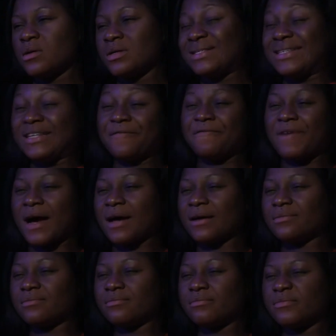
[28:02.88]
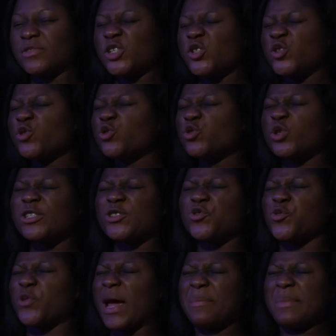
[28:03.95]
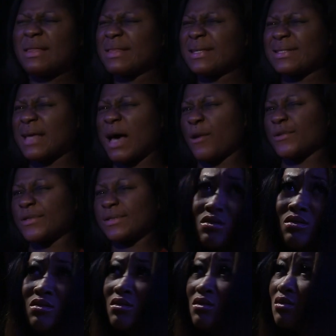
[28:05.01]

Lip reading: Siva, she shouldn't just try me in this house.